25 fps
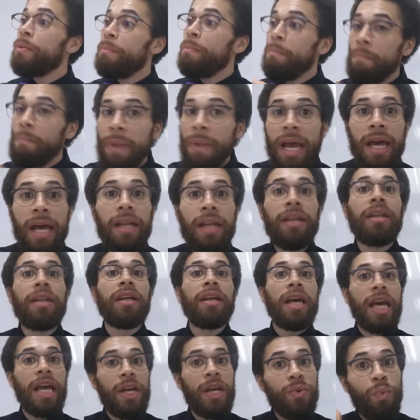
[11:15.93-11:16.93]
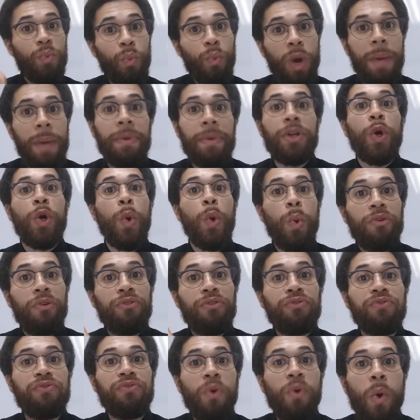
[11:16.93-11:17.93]
Men and women who were
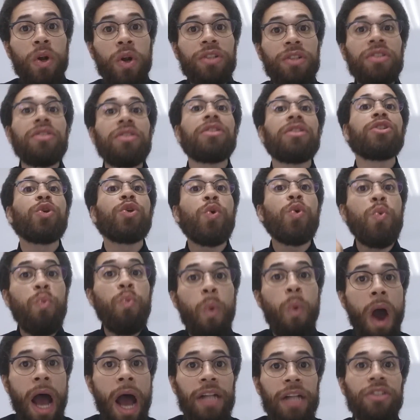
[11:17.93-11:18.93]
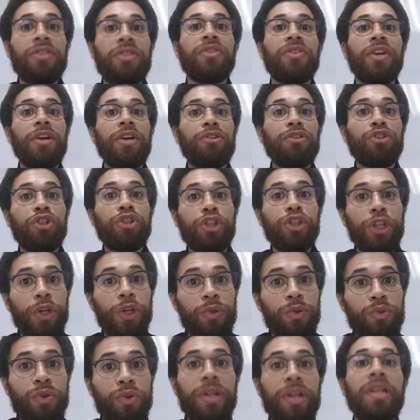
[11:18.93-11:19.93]
forced to watch their
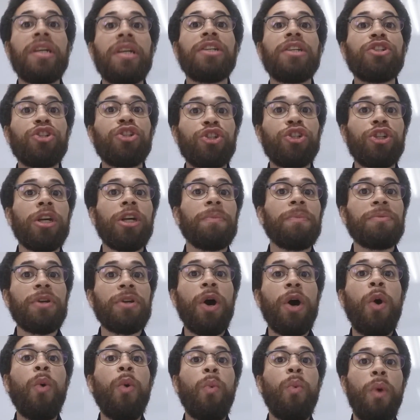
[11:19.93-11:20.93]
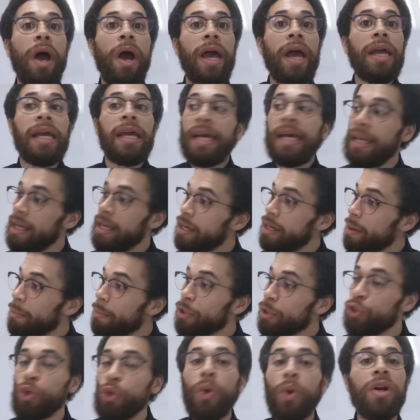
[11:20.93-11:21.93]
children shipped away, and in a
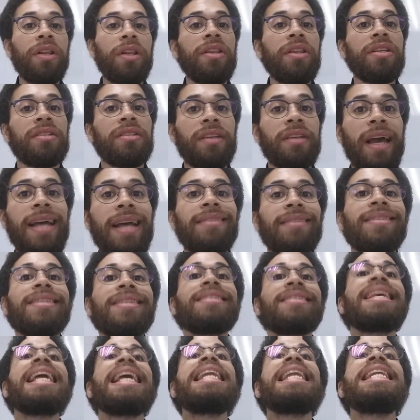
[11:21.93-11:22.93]
majority of these cases,